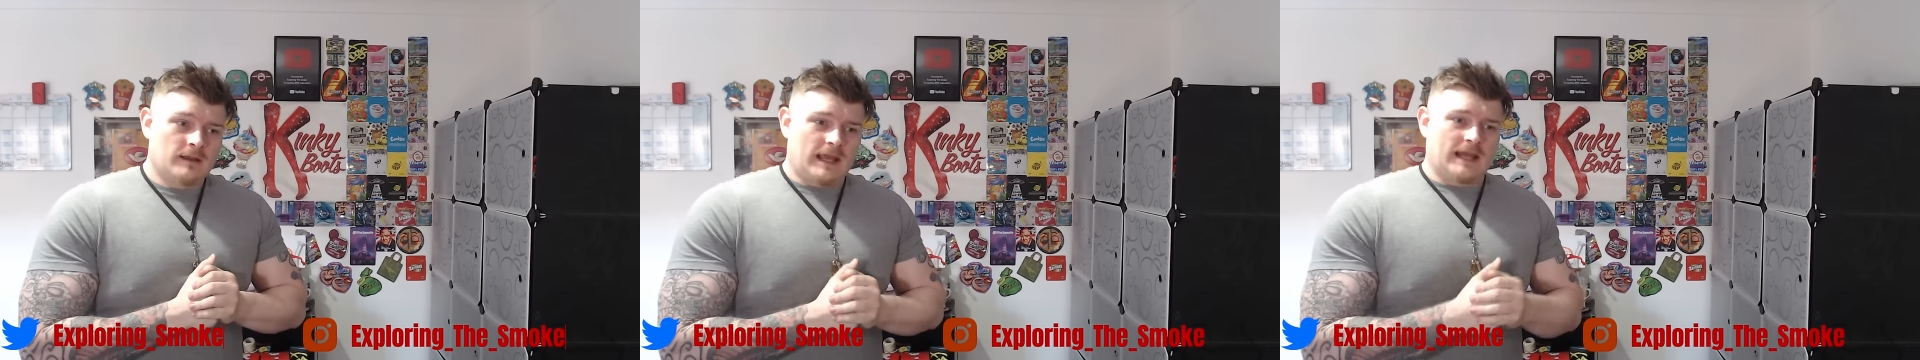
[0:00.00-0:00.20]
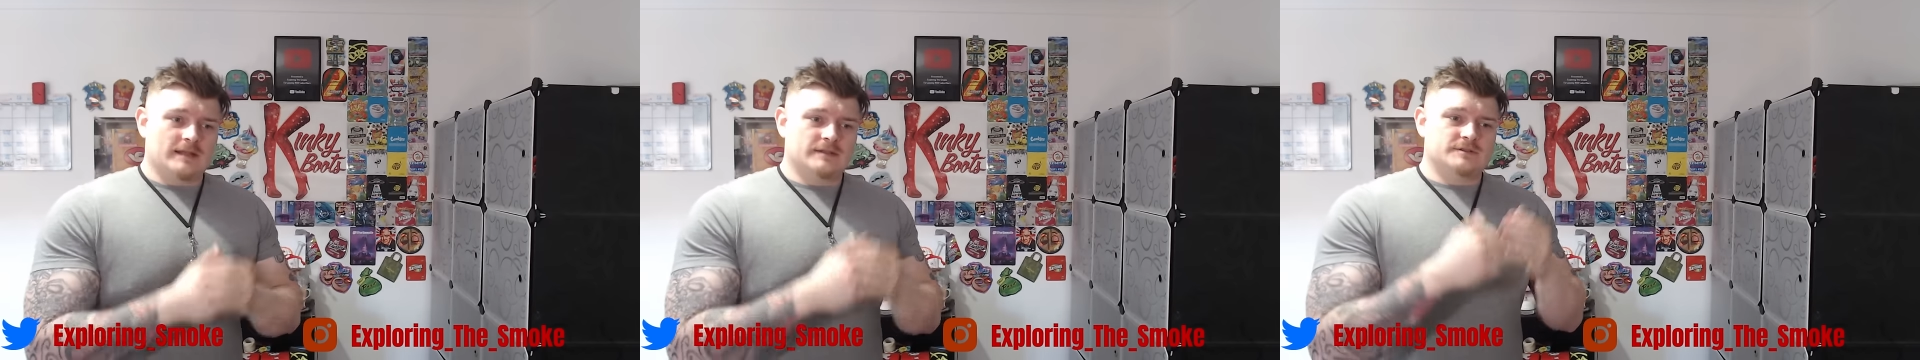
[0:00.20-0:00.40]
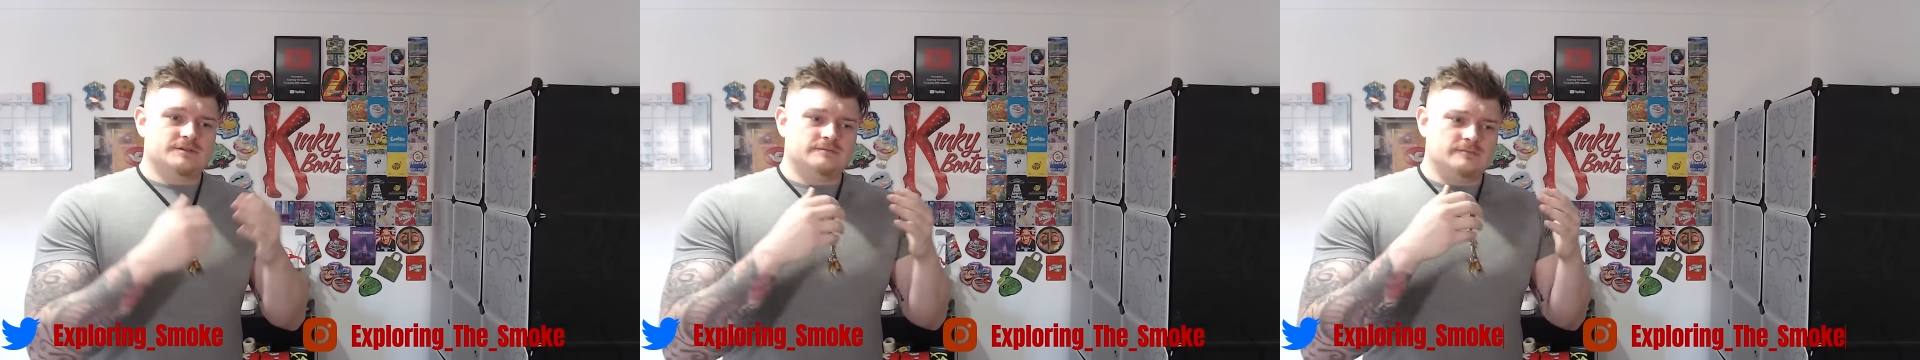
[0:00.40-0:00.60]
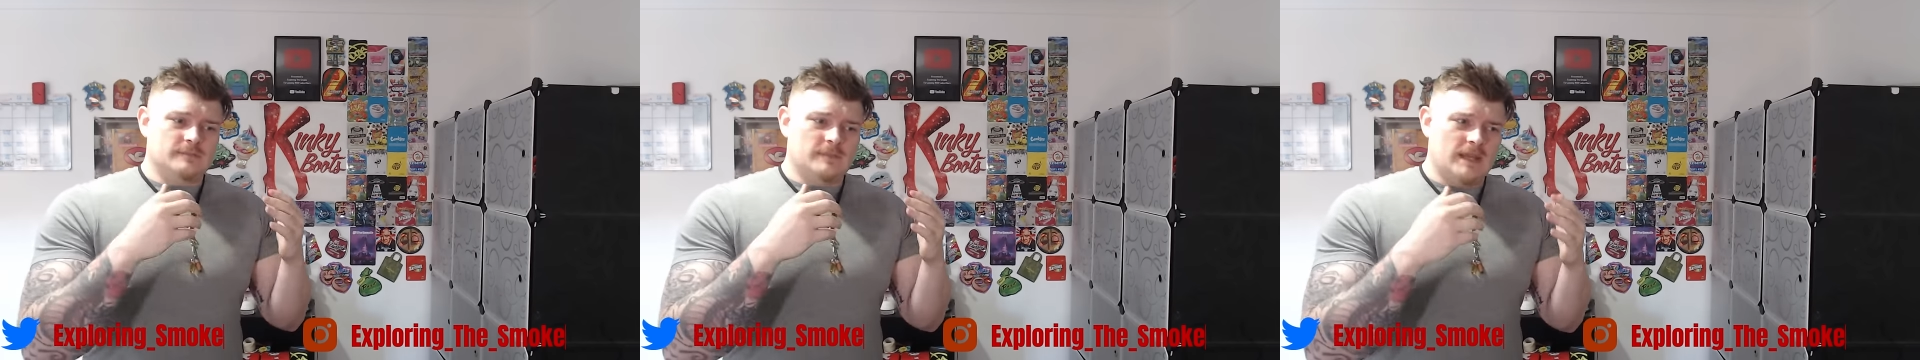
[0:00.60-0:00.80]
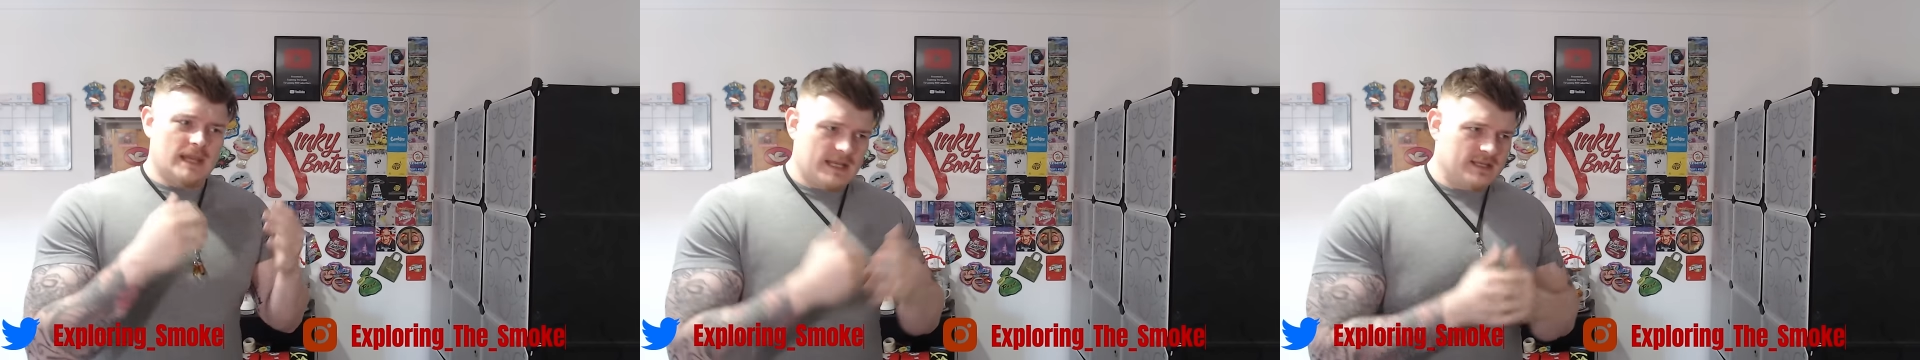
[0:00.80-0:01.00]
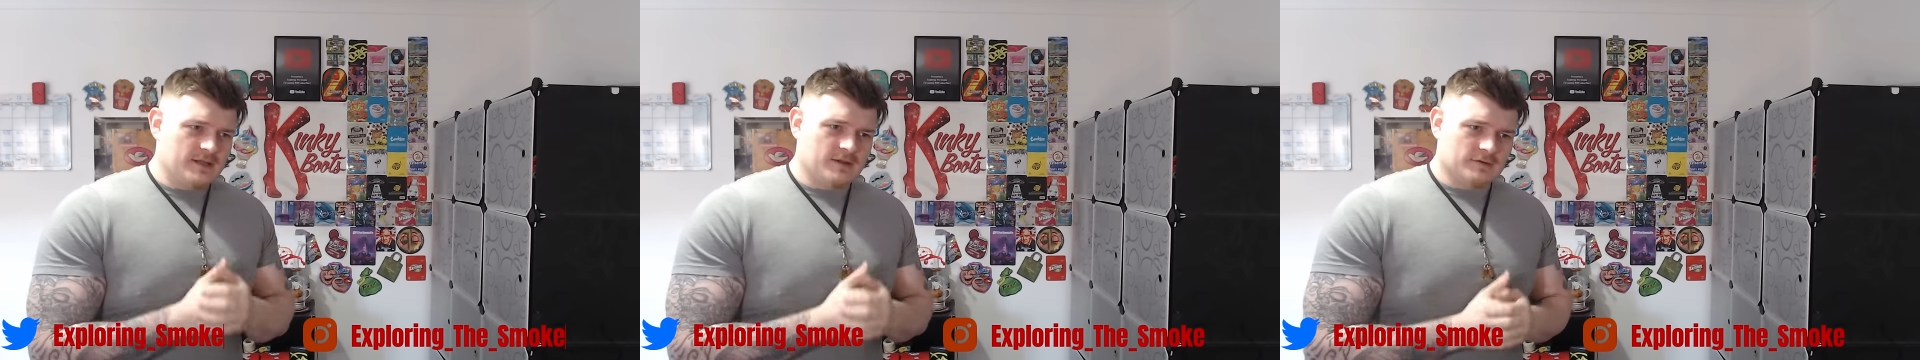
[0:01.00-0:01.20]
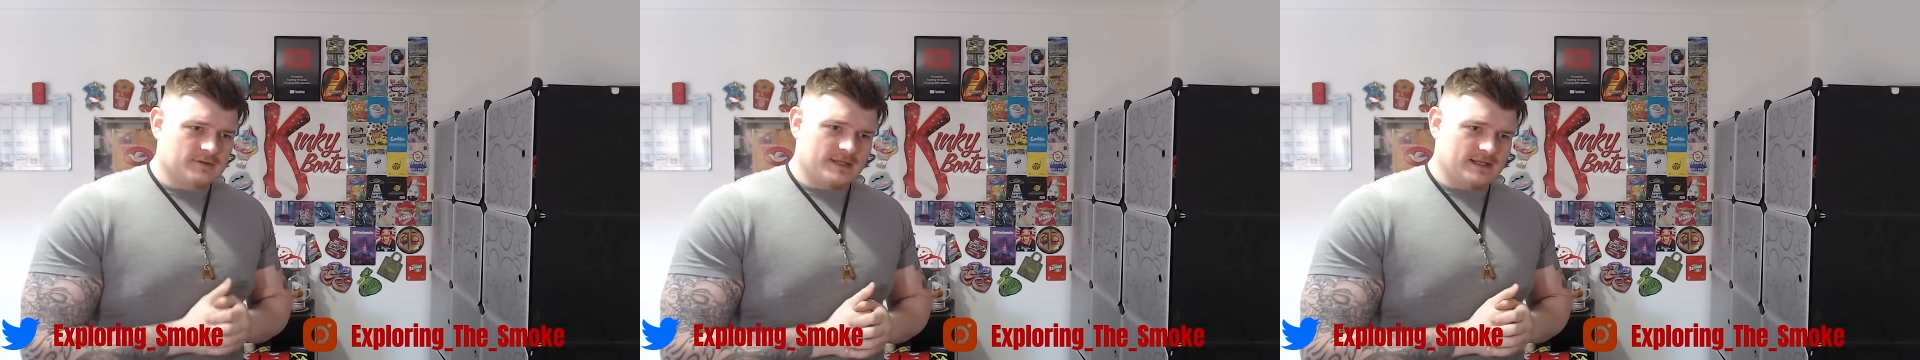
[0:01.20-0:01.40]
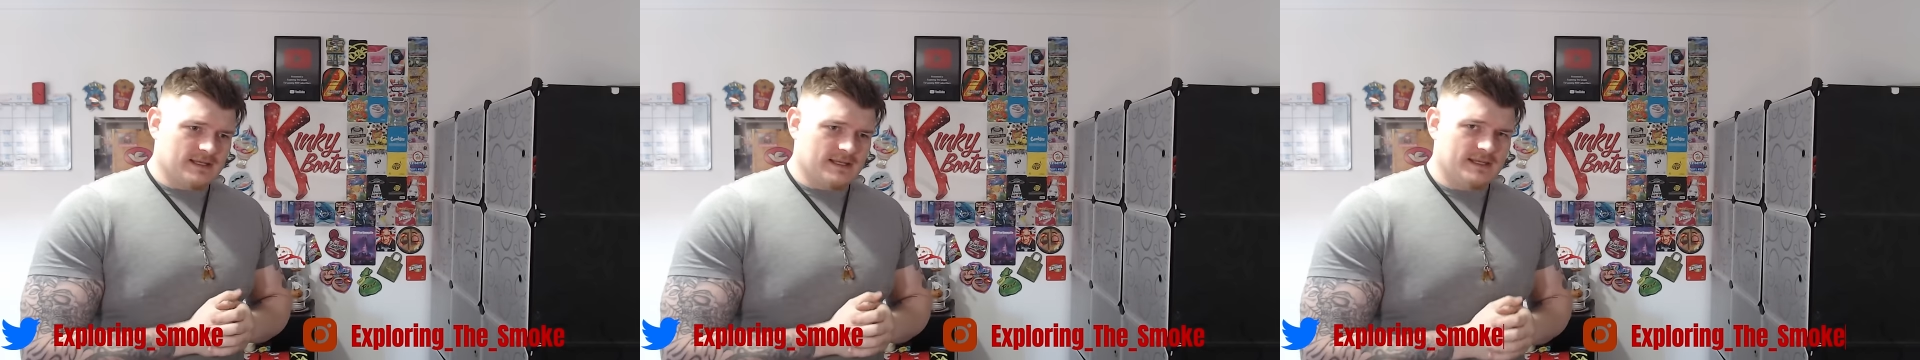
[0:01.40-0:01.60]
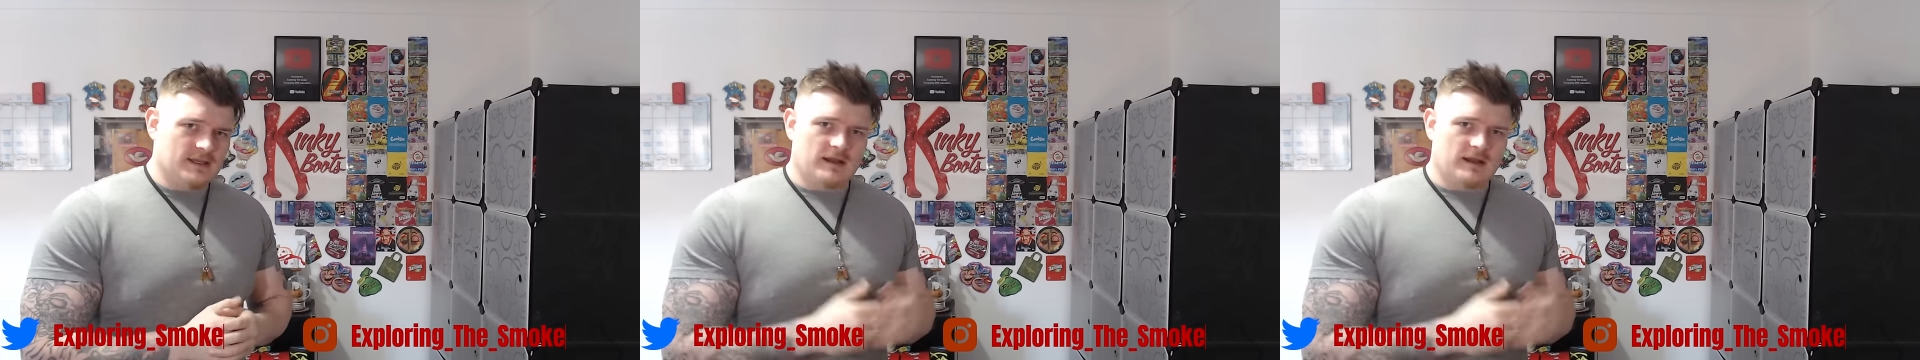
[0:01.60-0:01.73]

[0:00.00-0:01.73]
and idiotically,